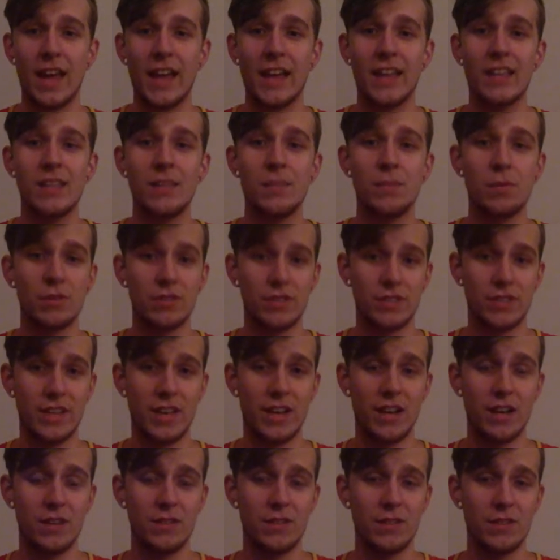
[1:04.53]

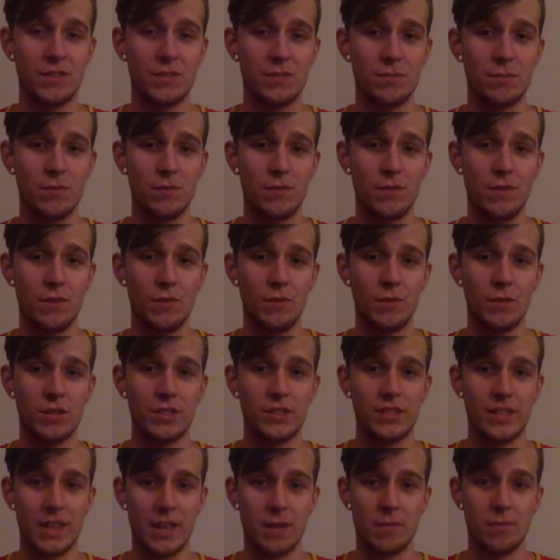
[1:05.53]
80% of this movie
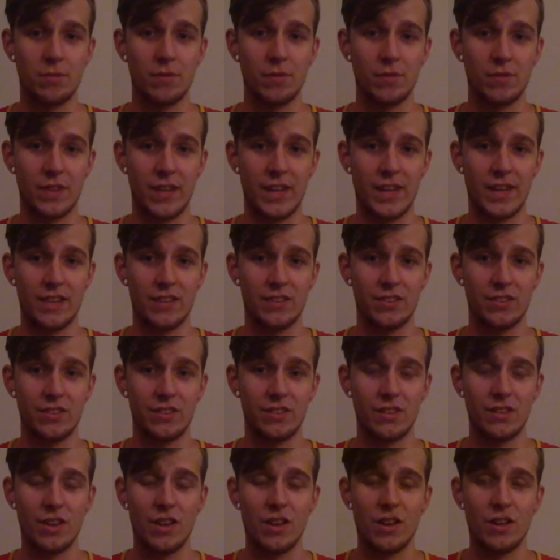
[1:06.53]
was improvised.
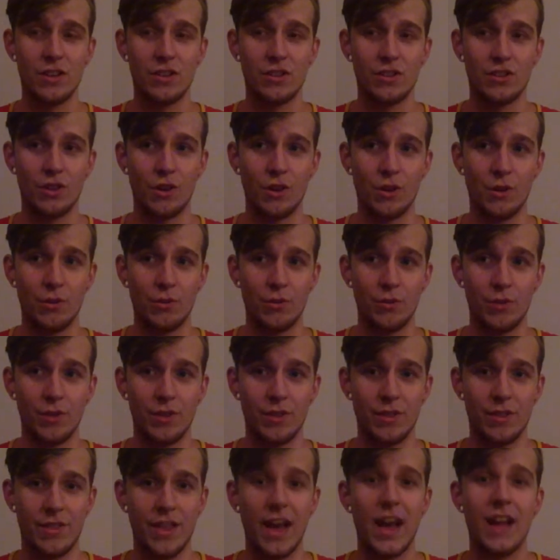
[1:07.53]
So
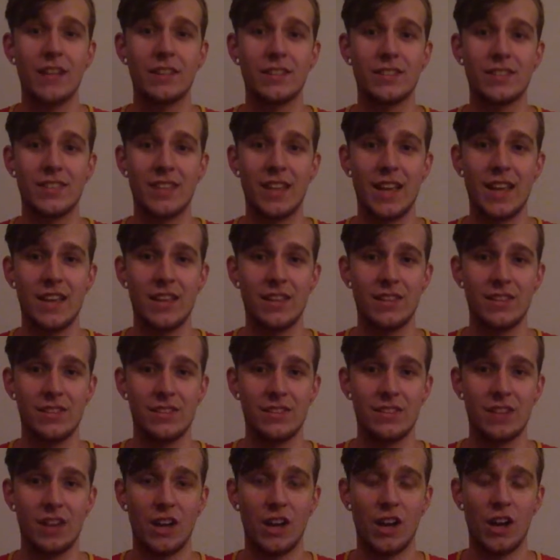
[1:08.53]
that
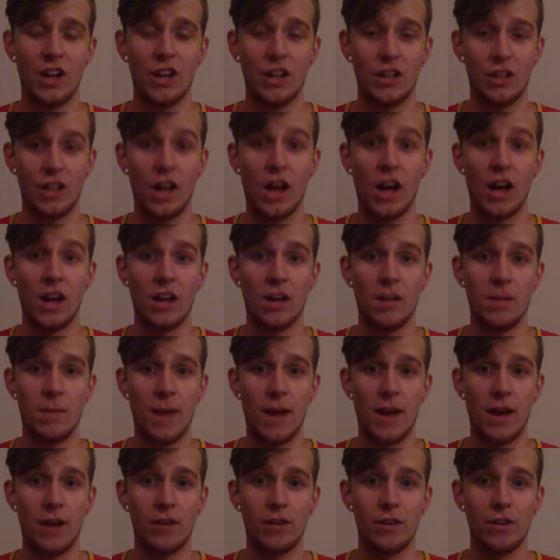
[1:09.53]
says a lot
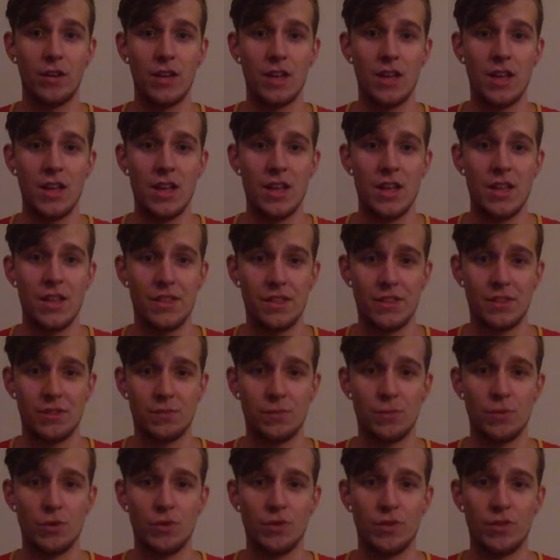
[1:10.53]
about this
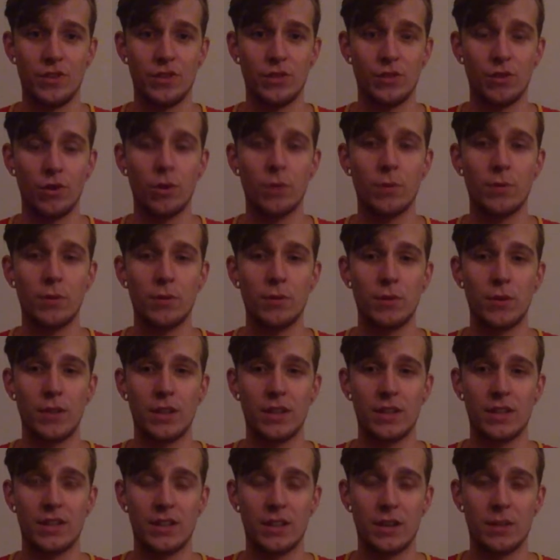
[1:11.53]
movie. Normally
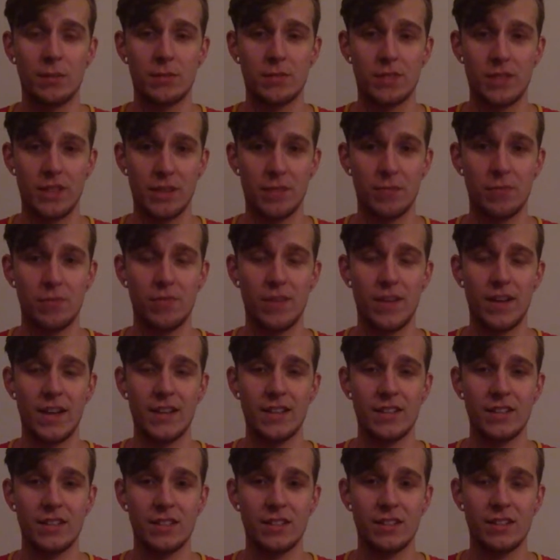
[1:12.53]
when it comes to
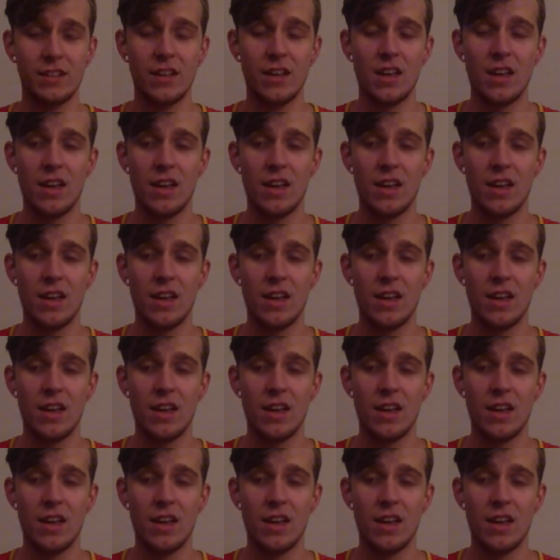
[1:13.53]
improvising,